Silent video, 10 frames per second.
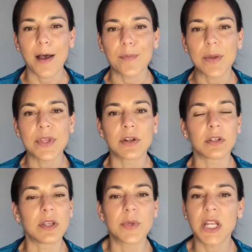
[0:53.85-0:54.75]
Maybe their
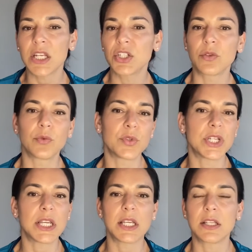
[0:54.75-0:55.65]
elimination
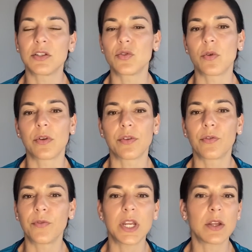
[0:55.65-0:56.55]
routines or their
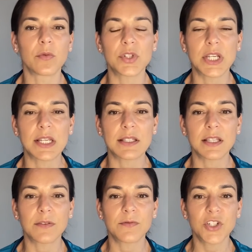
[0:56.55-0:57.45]
feeding routines
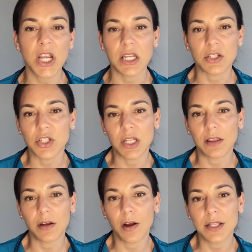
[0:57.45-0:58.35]
have changed,
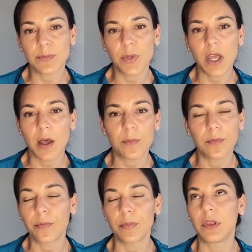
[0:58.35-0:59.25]
and there has
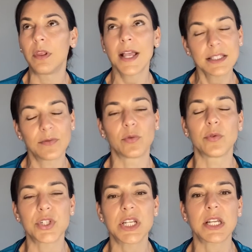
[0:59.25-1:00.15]
become less of a
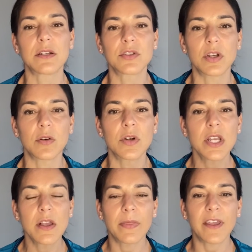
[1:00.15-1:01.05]
routine. So
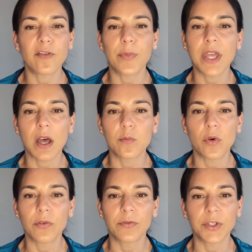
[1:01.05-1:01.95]
they've become
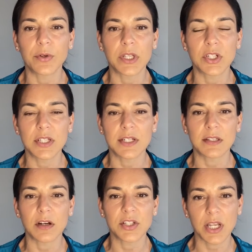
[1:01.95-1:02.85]
more fluid just
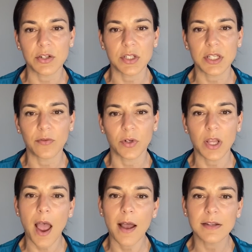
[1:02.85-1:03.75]
as our schedules have
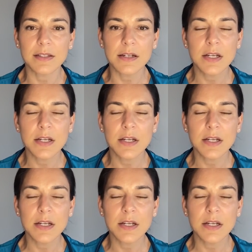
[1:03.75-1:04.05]
relaxed.